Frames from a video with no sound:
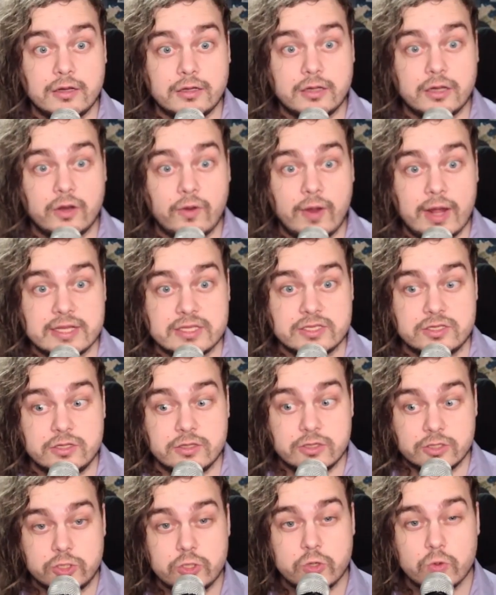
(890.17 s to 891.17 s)
congrats to
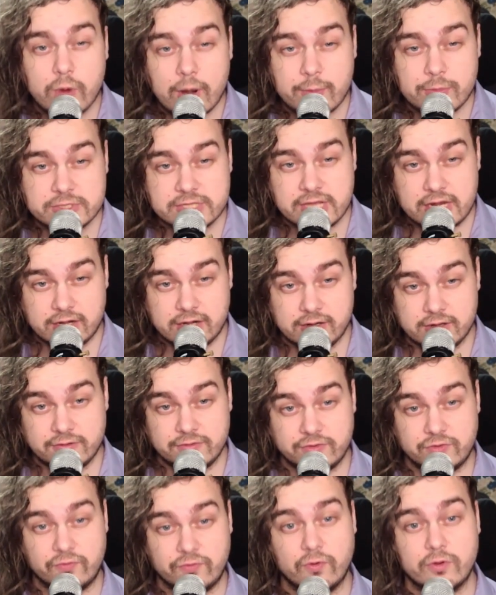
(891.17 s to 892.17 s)
the two
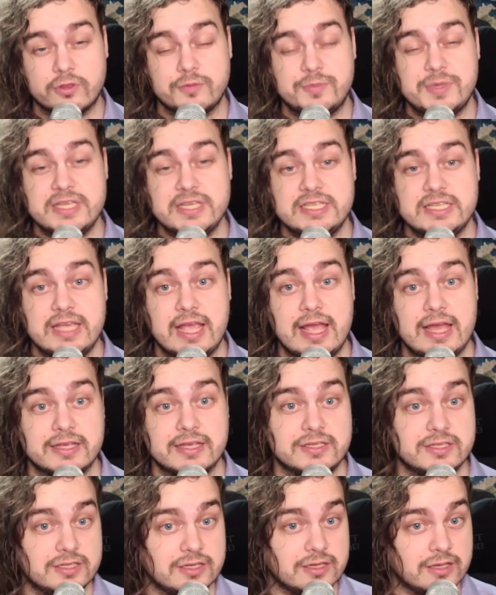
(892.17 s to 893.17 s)
representatives for the
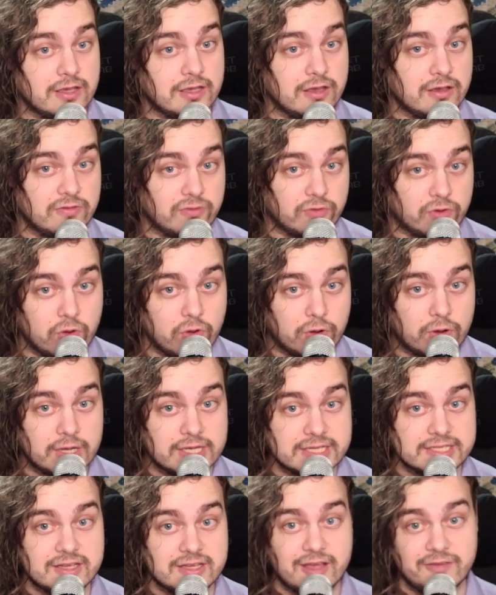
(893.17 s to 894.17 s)
PCS, Fukuoka
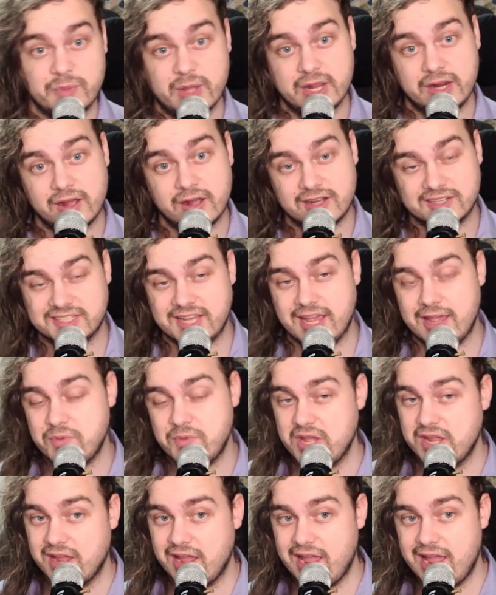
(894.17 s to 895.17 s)
SoftBank Hawks
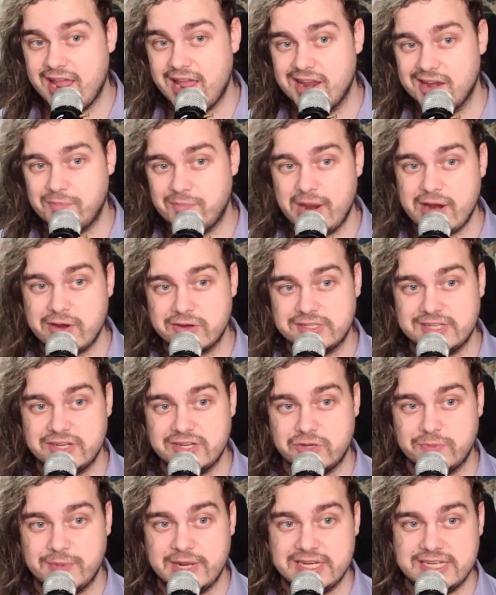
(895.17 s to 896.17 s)
Gaming and Paris
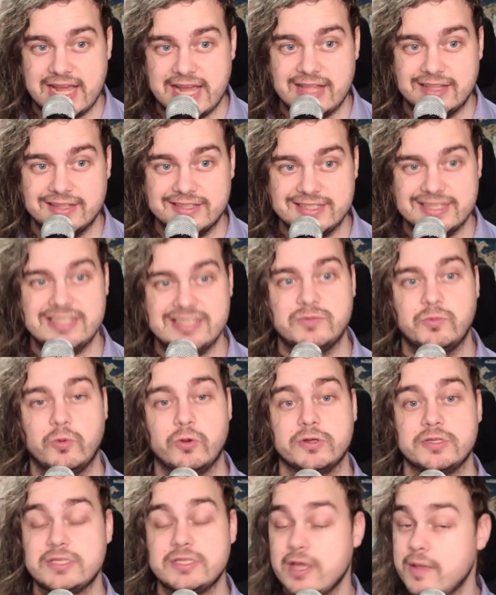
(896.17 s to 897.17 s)
Saint-Germain Talons
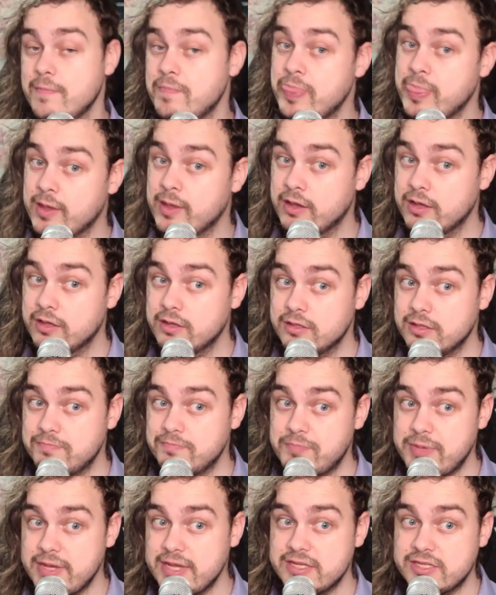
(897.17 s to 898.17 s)
Esports.
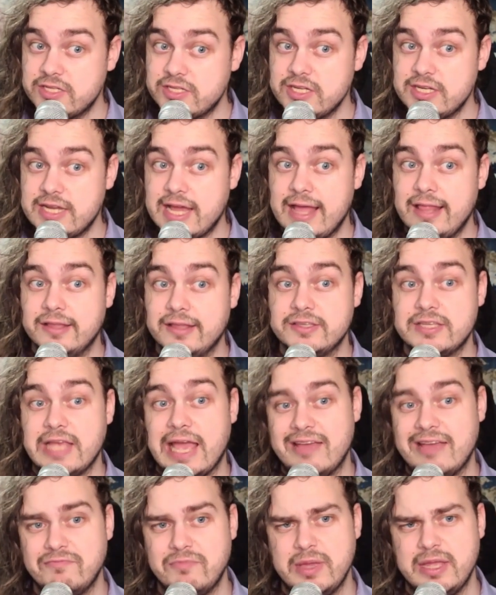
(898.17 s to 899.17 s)
PSG Talons
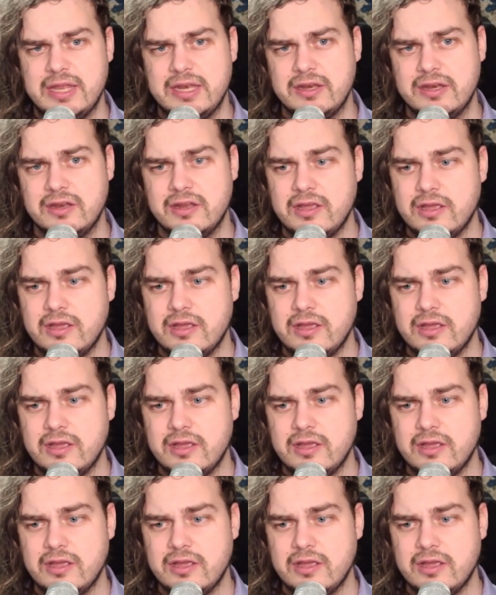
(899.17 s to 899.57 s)
have been